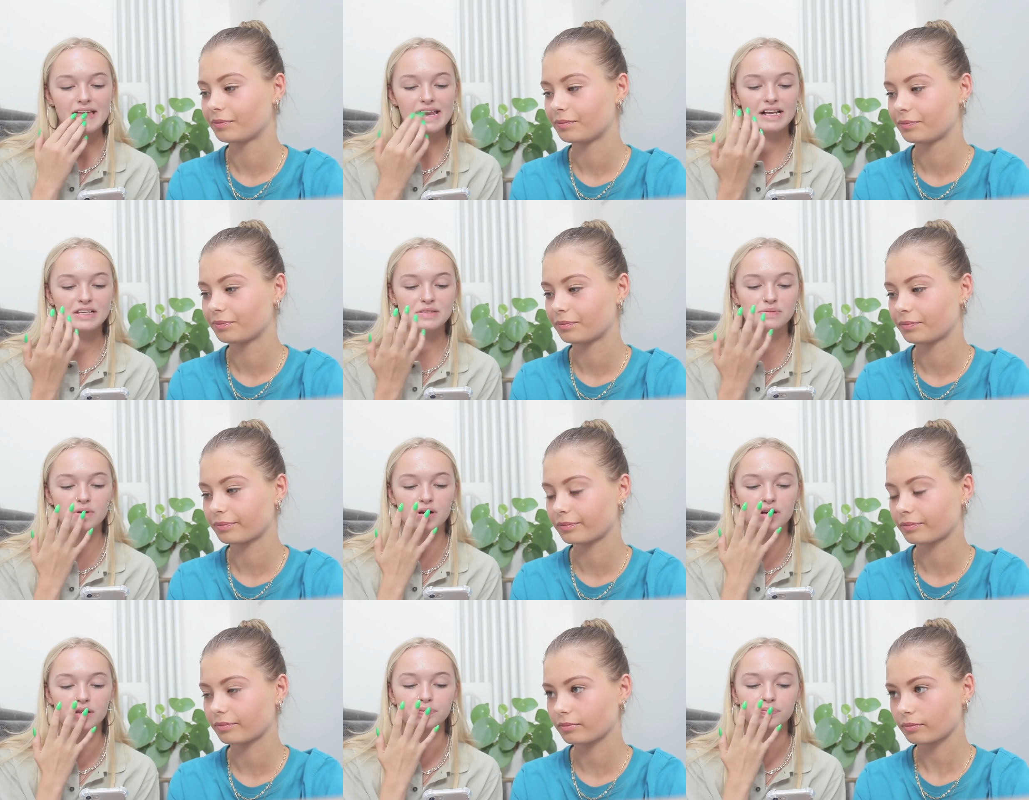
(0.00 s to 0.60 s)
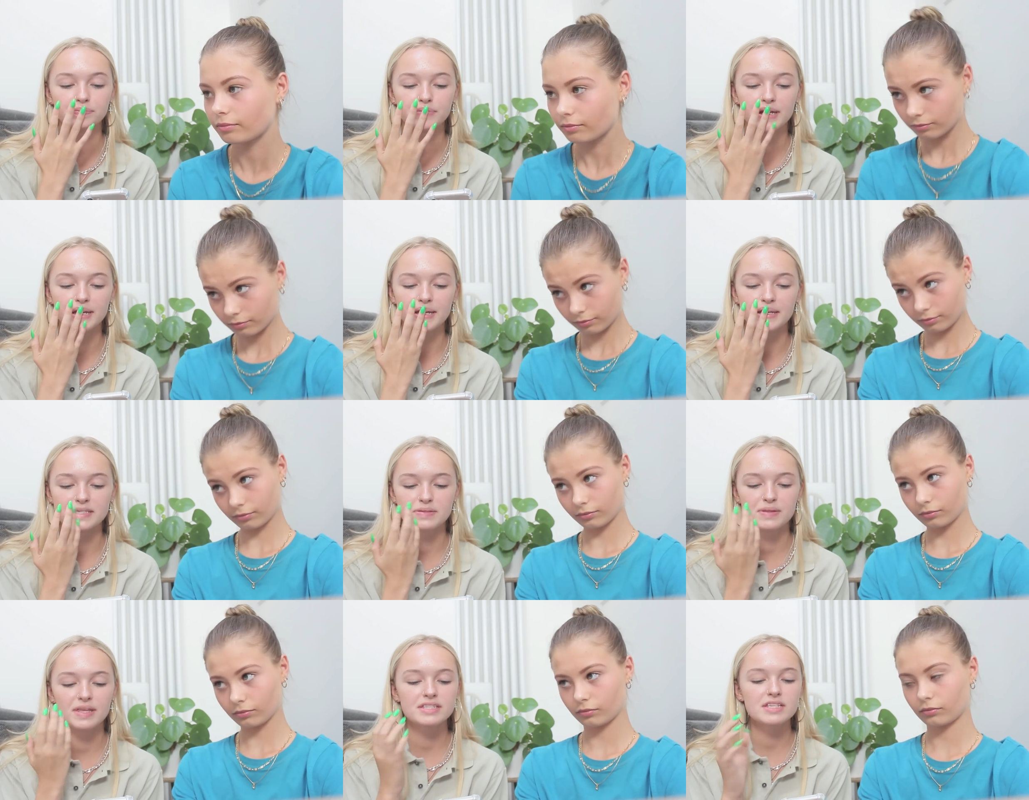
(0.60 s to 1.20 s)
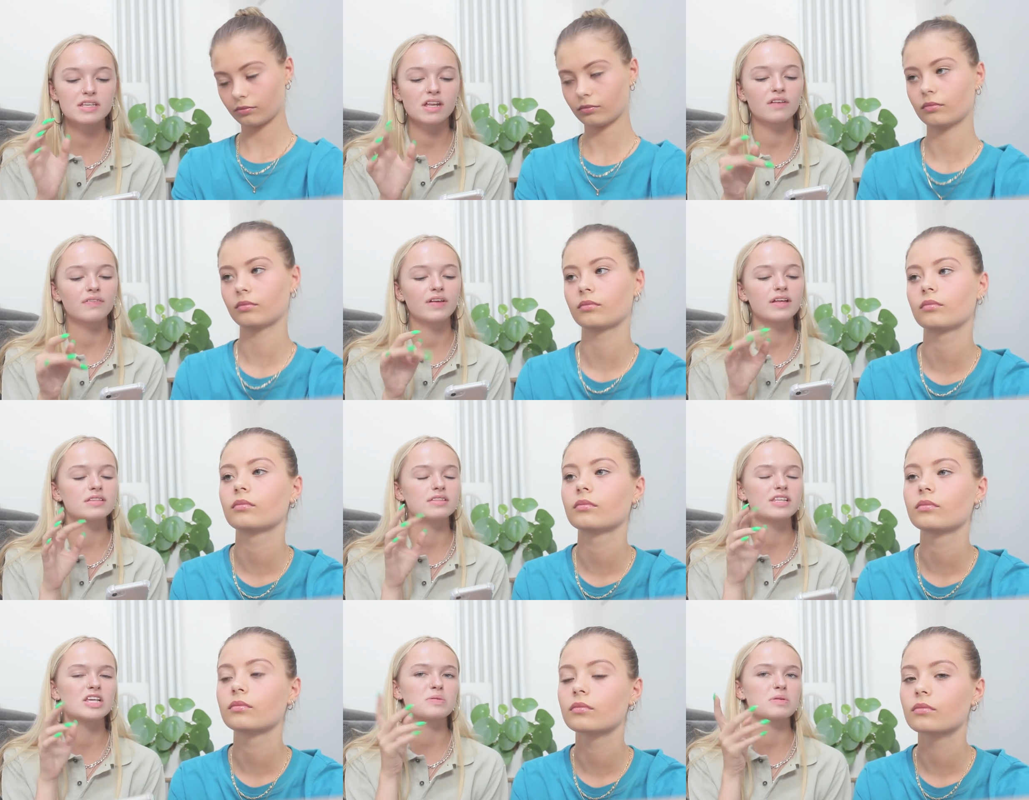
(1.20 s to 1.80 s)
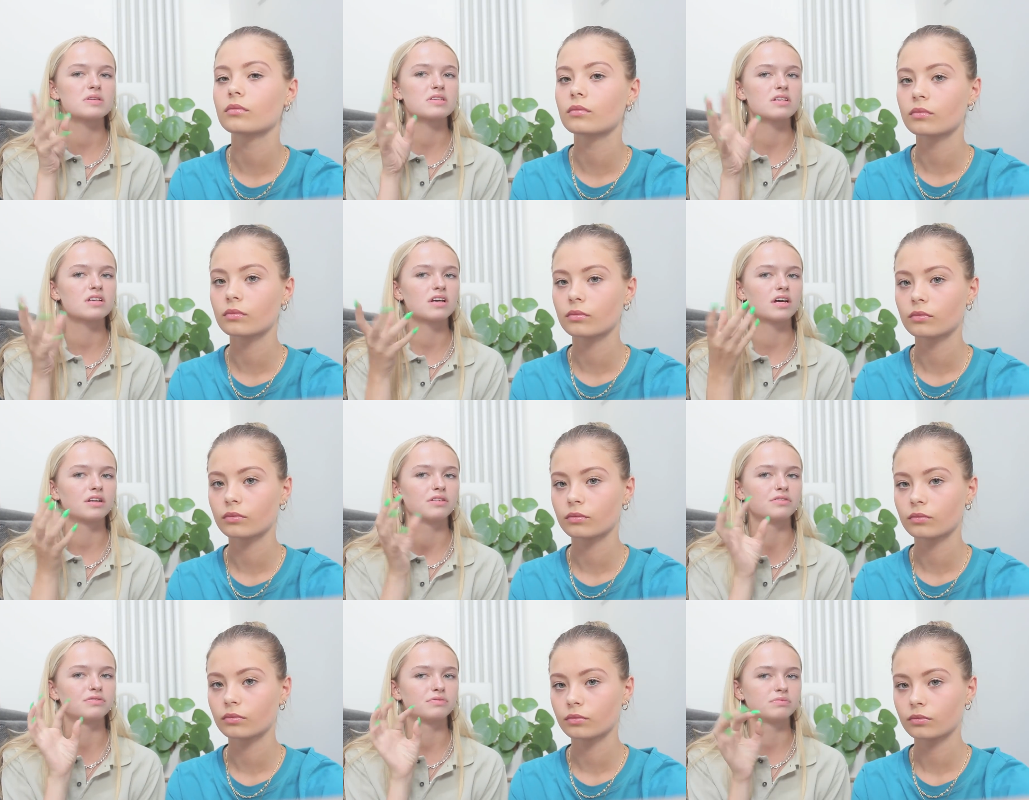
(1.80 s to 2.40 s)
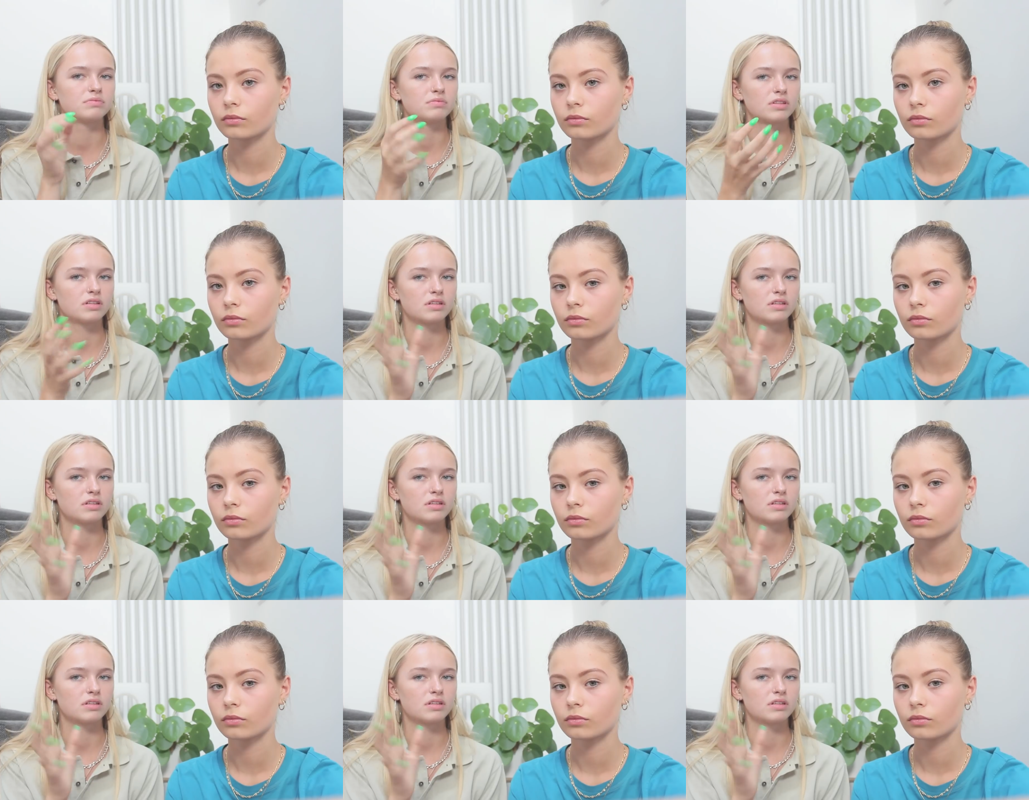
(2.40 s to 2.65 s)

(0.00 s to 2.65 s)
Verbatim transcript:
Speaker 1: Next one is these are kind of like these ones can kind of